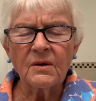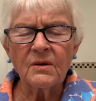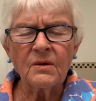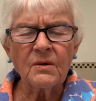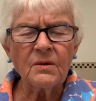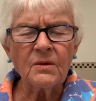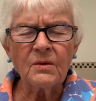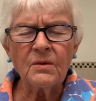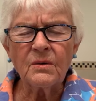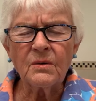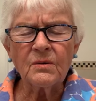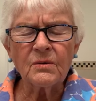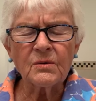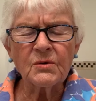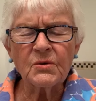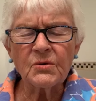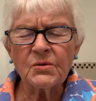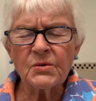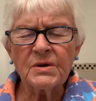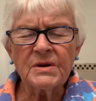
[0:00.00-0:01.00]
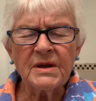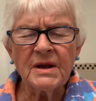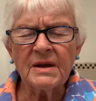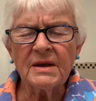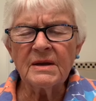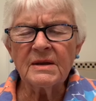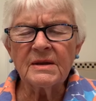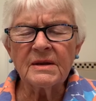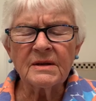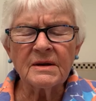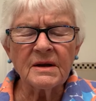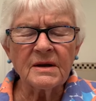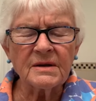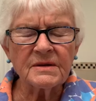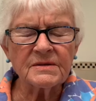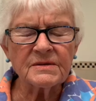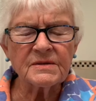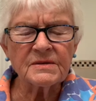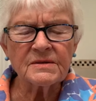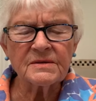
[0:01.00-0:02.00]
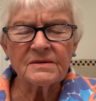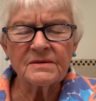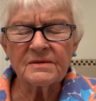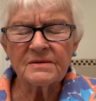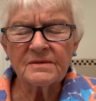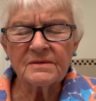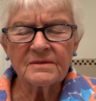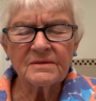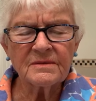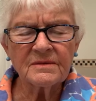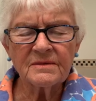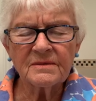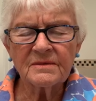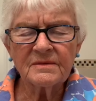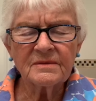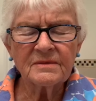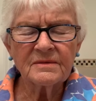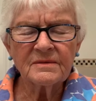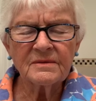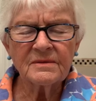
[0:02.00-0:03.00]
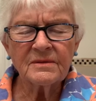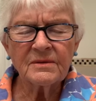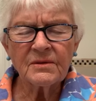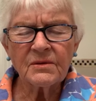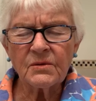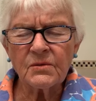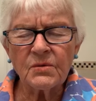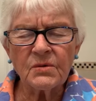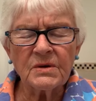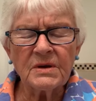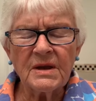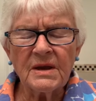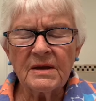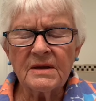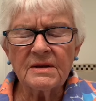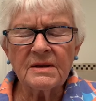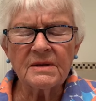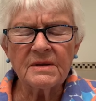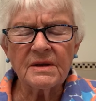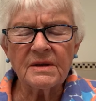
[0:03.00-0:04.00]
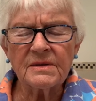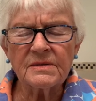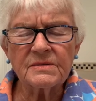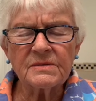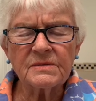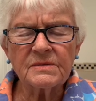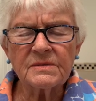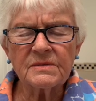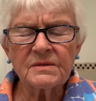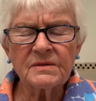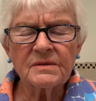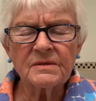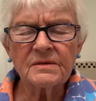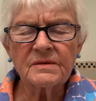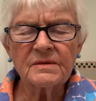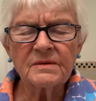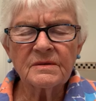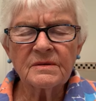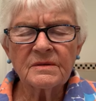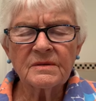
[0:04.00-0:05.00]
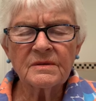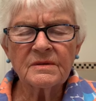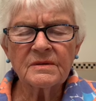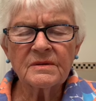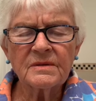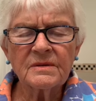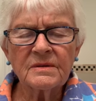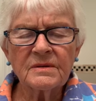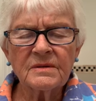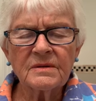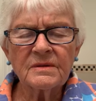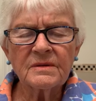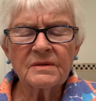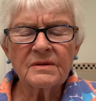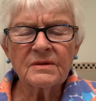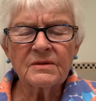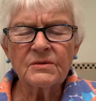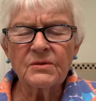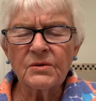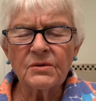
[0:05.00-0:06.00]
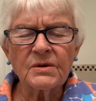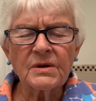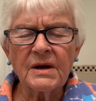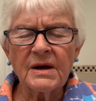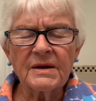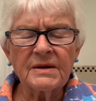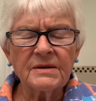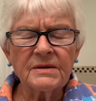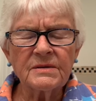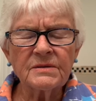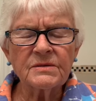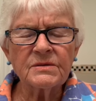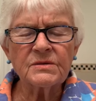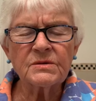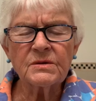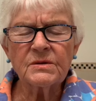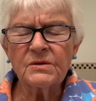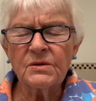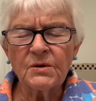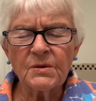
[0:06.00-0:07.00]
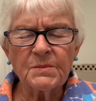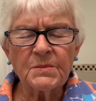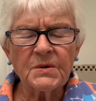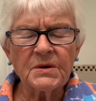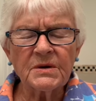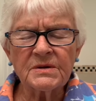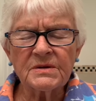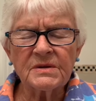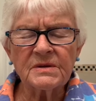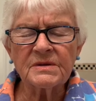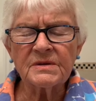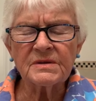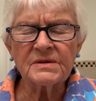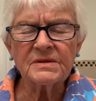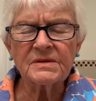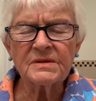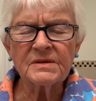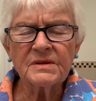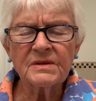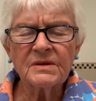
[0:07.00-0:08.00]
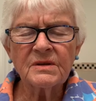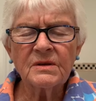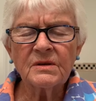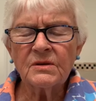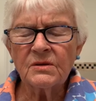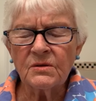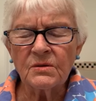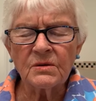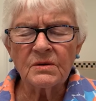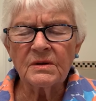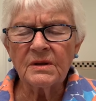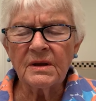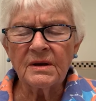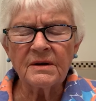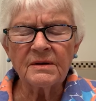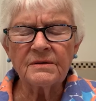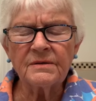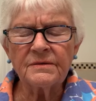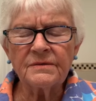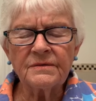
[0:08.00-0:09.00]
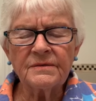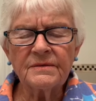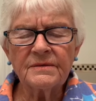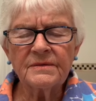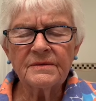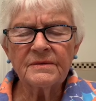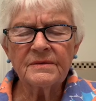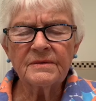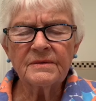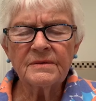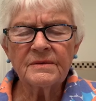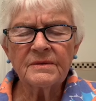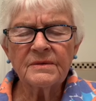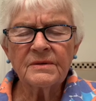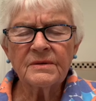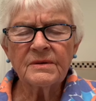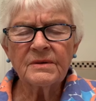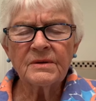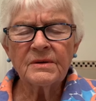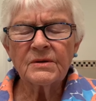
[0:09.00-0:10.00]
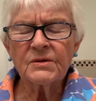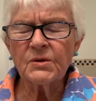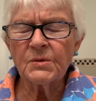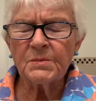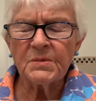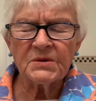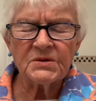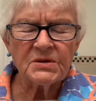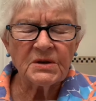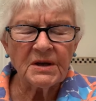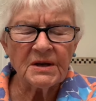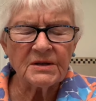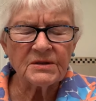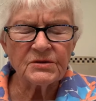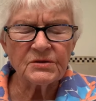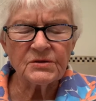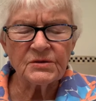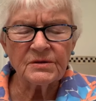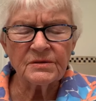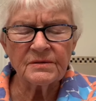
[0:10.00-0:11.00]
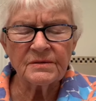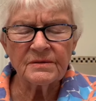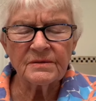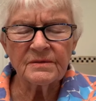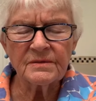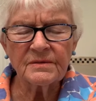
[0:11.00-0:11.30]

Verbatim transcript: Oh, create in us, create in us your guidance, your presence, your love, your protection,